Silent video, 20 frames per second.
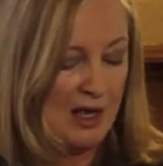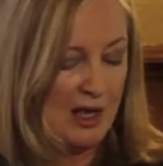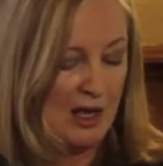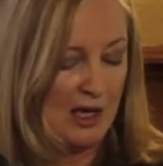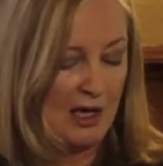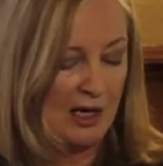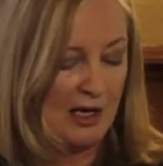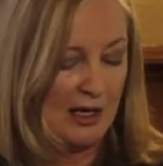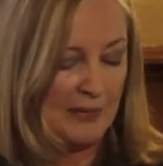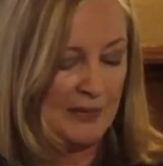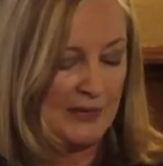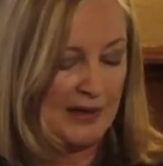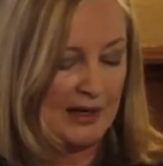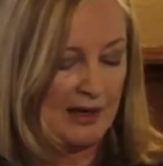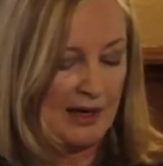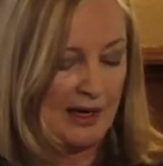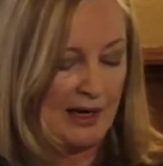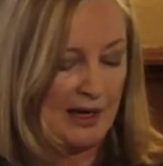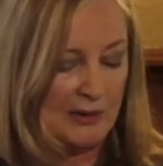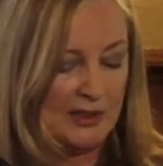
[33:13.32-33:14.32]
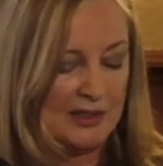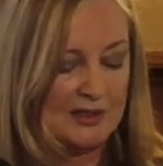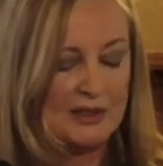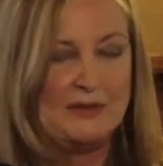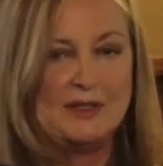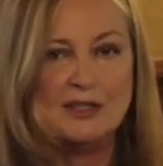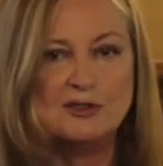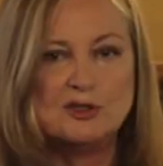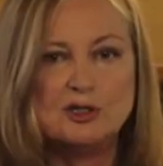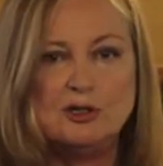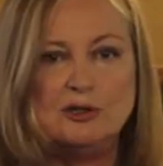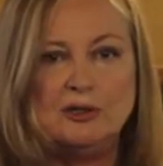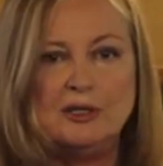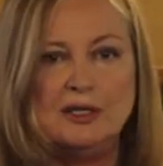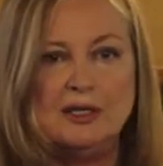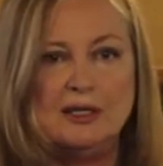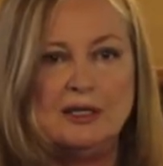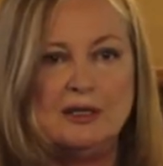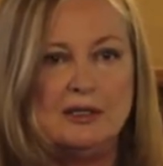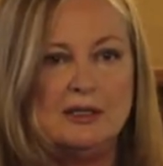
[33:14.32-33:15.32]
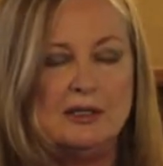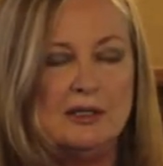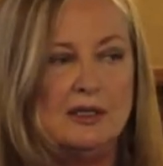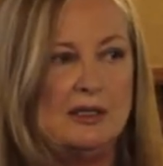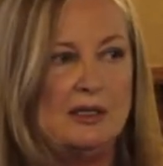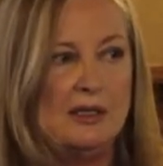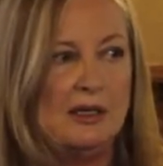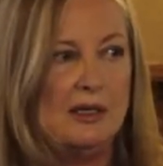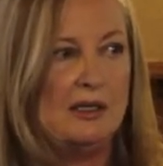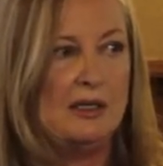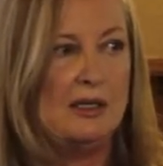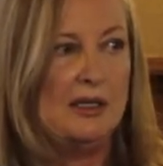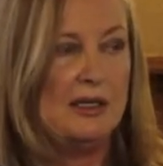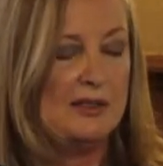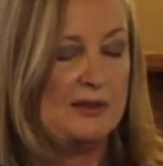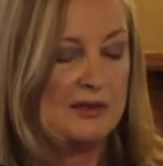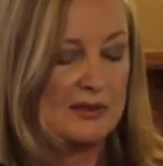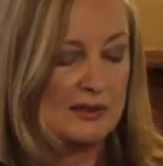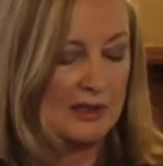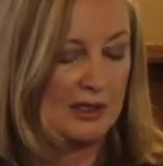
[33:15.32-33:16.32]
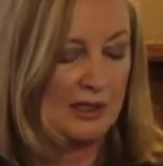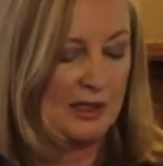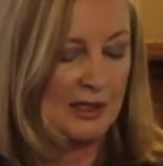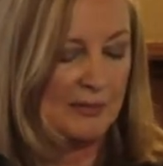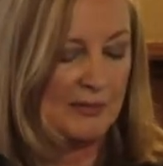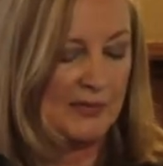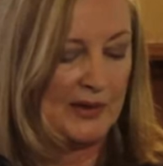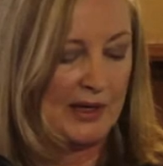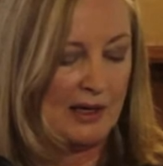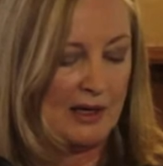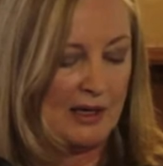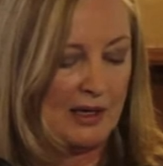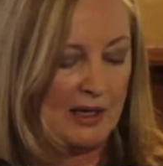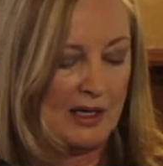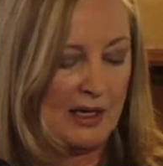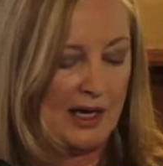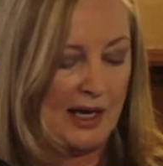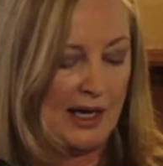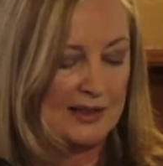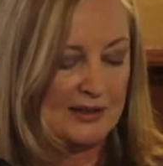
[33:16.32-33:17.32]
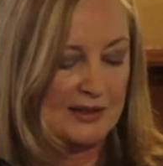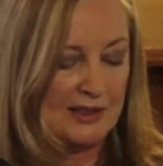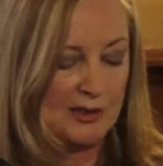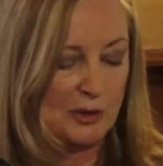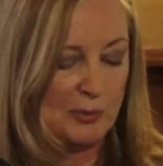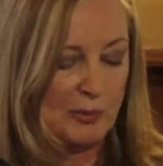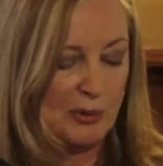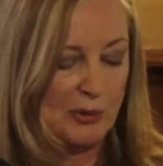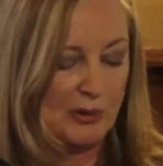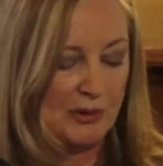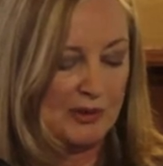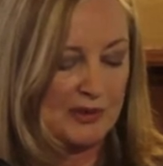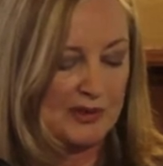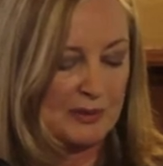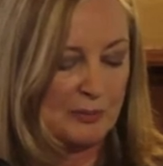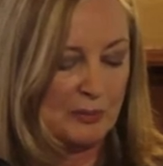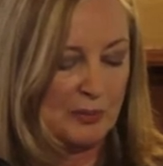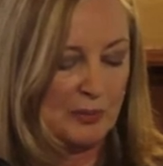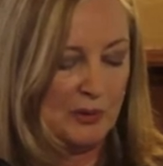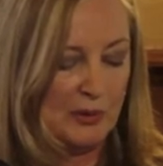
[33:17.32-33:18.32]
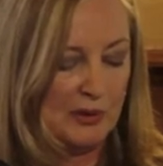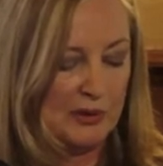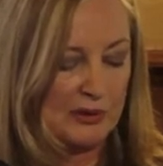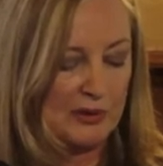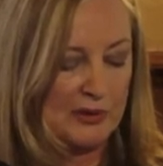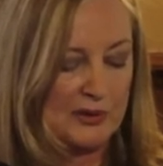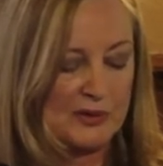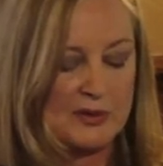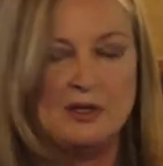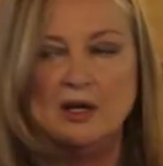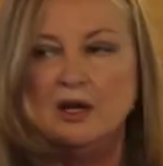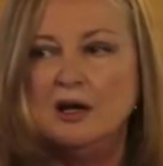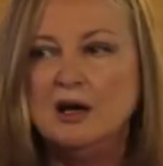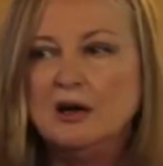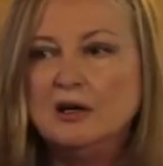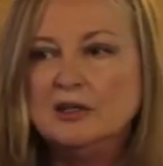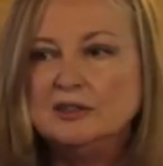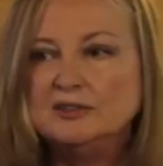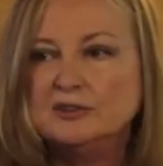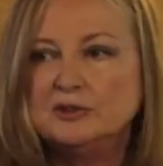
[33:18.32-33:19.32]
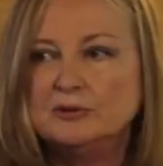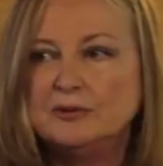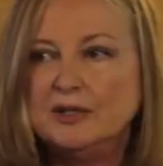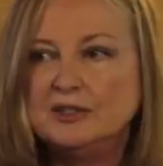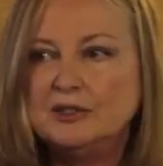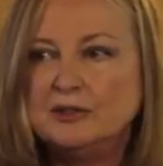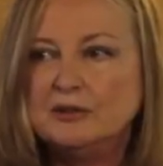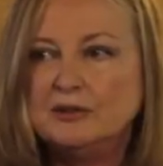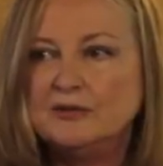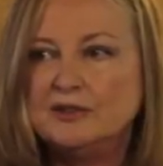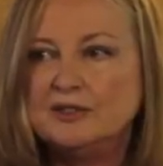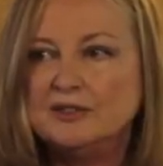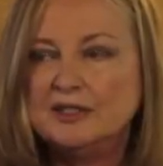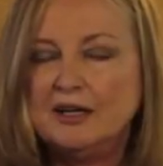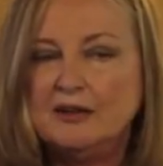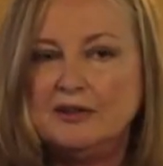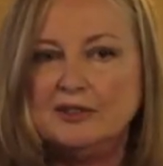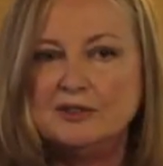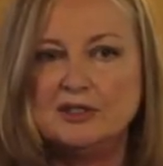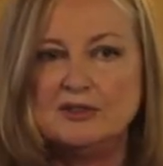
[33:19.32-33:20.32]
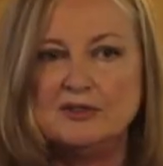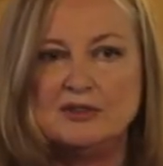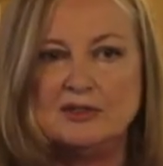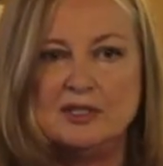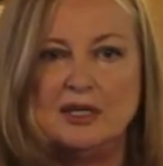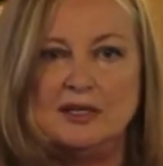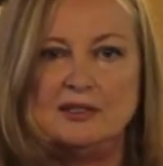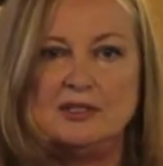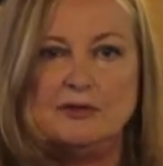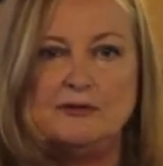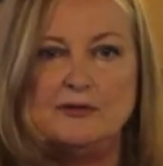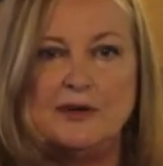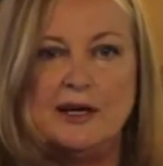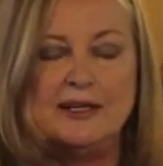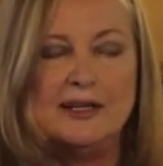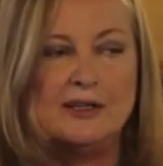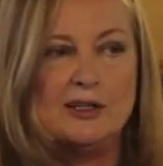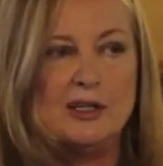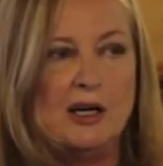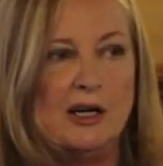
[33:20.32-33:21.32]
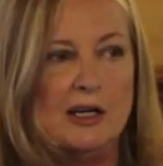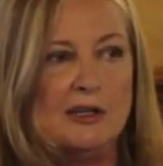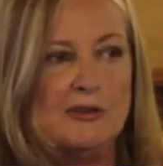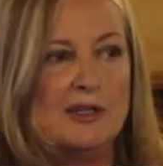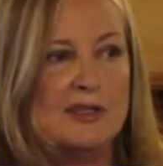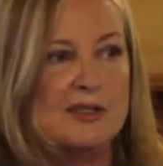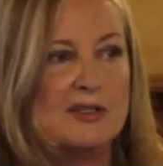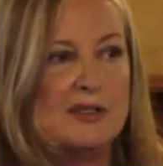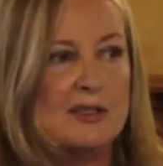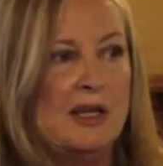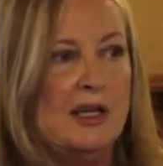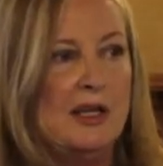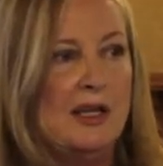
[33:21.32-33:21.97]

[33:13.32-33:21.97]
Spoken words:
How is it that Turkey has such porous borders? Our director of intelligence testified in Congress